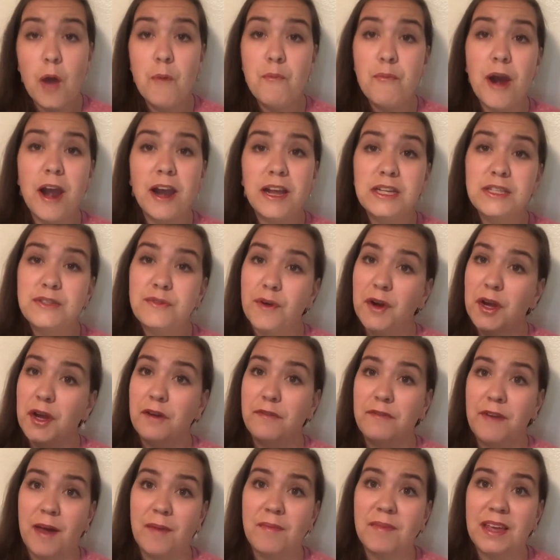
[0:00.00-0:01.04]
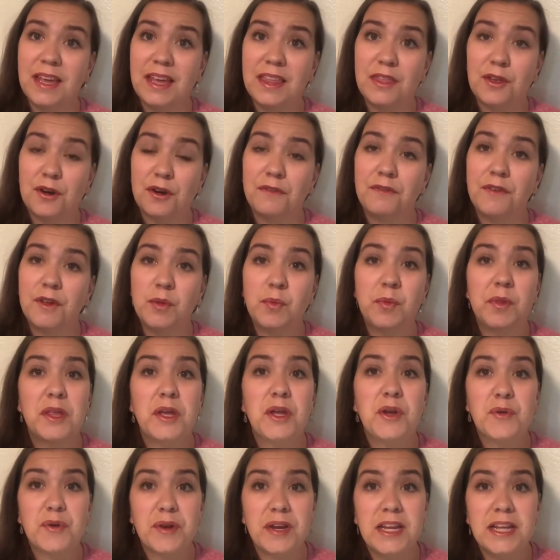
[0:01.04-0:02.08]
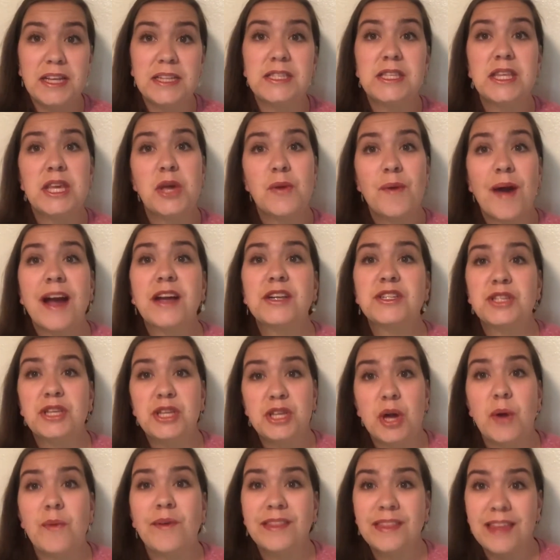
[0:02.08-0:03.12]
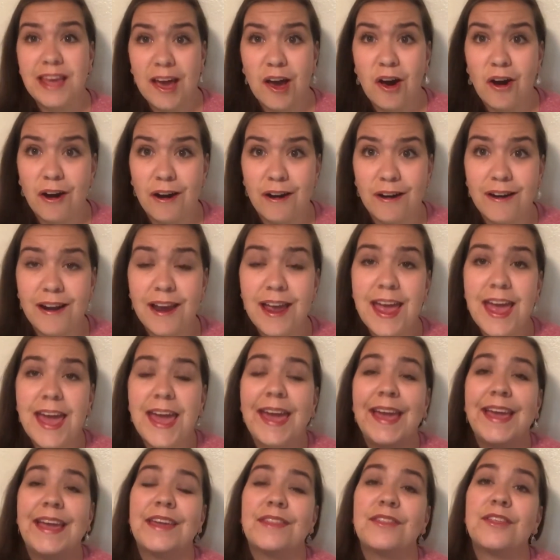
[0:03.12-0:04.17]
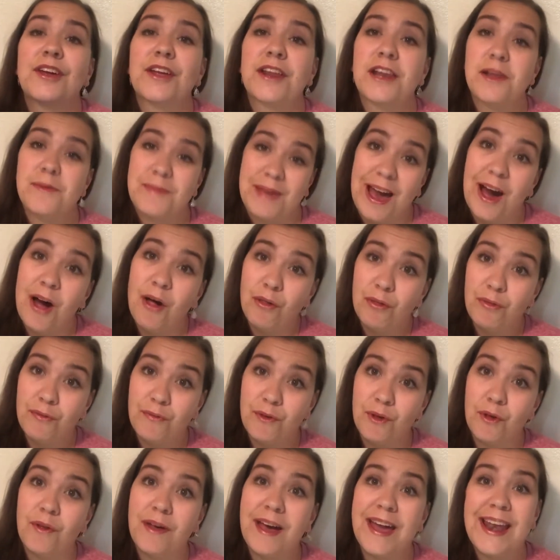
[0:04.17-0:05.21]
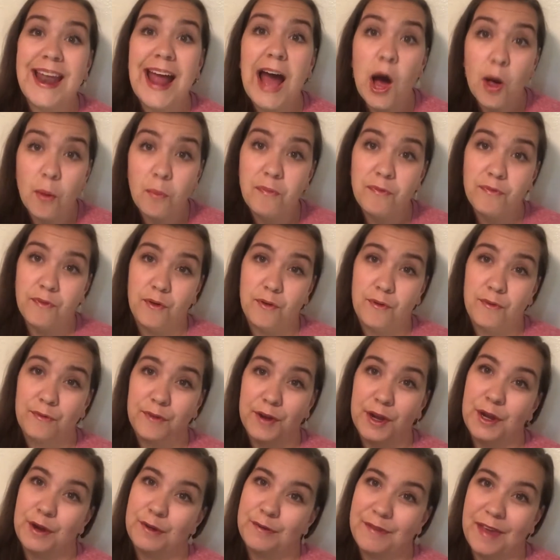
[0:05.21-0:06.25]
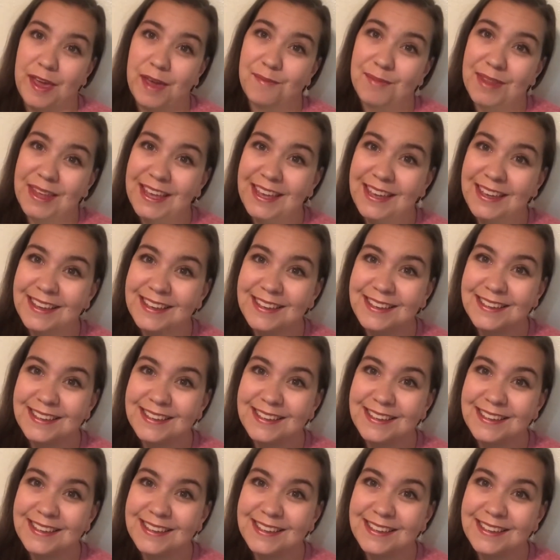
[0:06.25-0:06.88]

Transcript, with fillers: products for your family that are filled with ingredients that you actually know what they are, and they're going to be healthful and helpful for your family.